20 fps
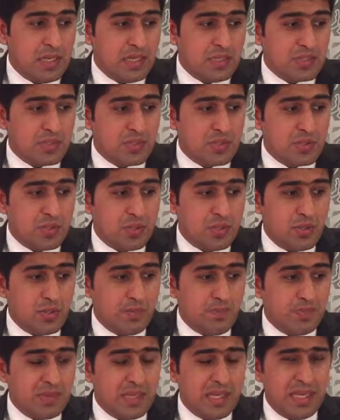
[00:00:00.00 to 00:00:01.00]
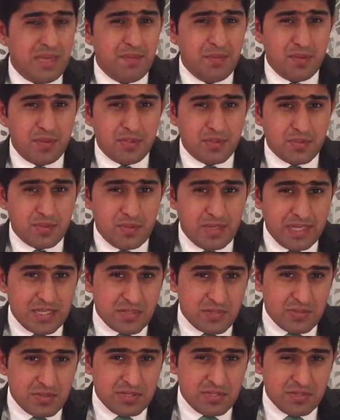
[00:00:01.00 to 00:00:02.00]
So I would also
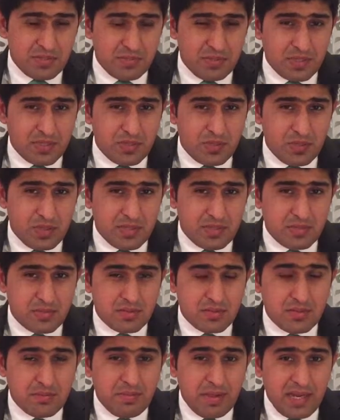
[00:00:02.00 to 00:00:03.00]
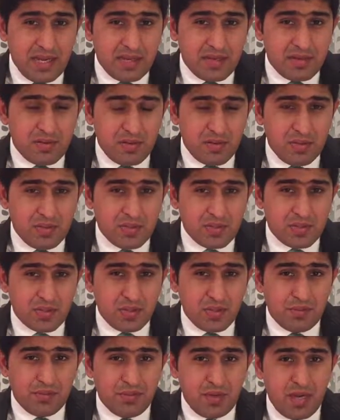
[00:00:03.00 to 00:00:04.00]
like to little bit go into the background
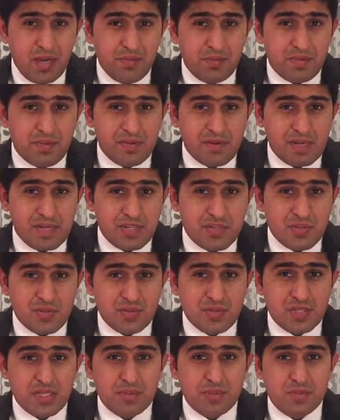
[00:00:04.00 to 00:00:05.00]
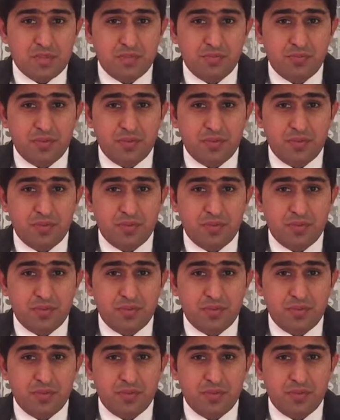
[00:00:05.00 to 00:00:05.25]
of our relationships.